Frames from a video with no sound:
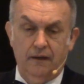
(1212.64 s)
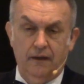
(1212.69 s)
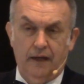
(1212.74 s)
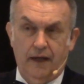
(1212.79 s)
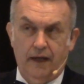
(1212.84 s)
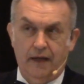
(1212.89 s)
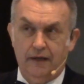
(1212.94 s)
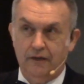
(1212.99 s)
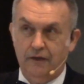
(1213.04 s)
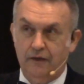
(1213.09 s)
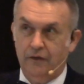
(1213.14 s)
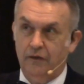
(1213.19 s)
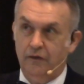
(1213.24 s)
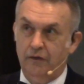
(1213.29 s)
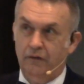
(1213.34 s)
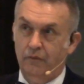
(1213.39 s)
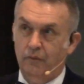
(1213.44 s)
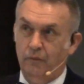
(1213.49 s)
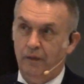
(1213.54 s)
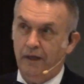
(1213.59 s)
And
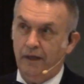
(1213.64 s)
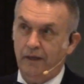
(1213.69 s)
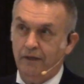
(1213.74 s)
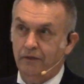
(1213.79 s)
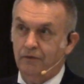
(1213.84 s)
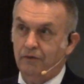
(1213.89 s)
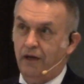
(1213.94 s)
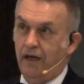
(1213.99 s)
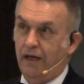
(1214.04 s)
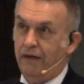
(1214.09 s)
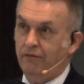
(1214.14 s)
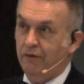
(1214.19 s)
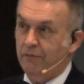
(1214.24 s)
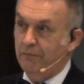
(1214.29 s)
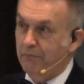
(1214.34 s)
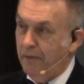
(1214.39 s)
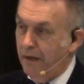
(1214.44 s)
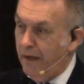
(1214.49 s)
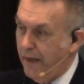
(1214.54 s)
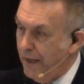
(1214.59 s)
the way to drive
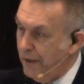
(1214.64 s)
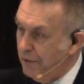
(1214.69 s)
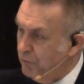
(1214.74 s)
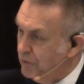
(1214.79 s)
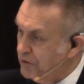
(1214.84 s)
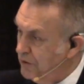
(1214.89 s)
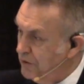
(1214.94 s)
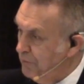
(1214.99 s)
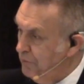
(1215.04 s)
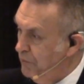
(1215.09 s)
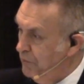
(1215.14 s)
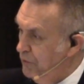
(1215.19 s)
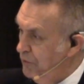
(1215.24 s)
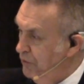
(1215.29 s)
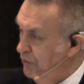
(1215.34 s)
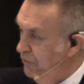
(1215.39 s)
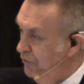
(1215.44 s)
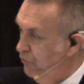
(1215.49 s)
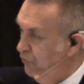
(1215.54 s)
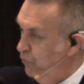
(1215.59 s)
him mad was to
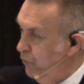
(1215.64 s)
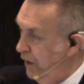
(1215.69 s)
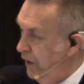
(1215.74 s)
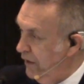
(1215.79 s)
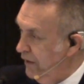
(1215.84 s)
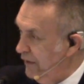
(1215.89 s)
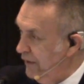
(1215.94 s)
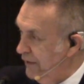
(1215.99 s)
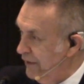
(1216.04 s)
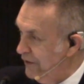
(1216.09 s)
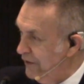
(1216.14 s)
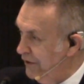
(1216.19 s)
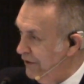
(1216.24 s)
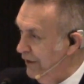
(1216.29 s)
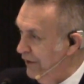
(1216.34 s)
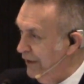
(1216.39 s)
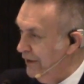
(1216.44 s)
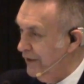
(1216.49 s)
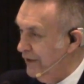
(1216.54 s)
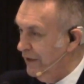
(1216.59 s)
move one little
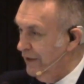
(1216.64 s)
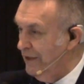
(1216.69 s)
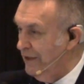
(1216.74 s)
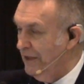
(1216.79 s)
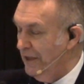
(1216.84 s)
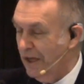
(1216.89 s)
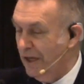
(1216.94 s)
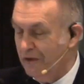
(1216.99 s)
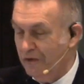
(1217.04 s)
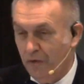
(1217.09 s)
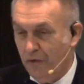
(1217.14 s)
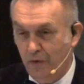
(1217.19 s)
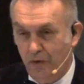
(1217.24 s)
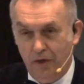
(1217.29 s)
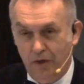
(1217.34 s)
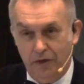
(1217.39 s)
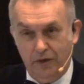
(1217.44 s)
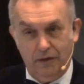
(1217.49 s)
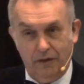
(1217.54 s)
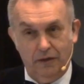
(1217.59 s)
thing that he had
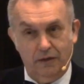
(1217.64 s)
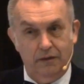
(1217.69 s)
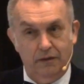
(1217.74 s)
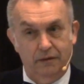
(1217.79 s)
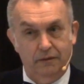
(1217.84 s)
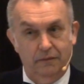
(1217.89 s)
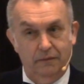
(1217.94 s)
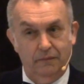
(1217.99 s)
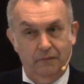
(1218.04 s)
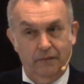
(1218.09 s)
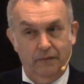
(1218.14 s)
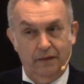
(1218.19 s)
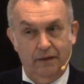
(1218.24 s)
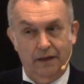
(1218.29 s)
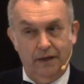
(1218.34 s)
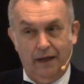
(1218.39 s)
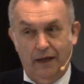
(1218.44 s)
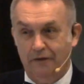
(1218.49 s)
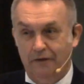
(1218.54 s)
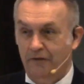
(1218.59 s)
ordered
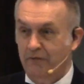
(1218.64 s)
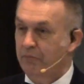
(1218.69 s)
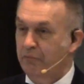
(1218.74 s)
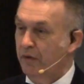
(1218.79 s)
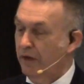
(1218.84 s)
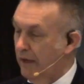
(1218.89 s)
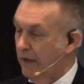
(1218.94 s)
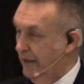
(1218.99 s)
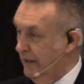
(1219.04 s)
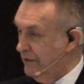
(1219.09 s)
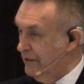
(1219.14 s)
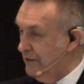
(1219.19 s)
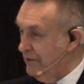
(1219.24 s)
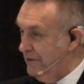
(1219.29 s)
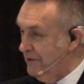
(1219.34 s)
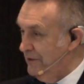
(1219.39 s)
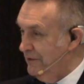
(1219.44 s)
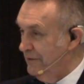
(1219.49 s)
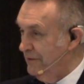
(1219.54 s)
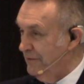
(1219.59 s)
out of
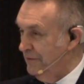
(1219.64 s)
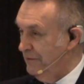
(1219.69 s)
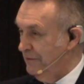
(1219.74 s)
place.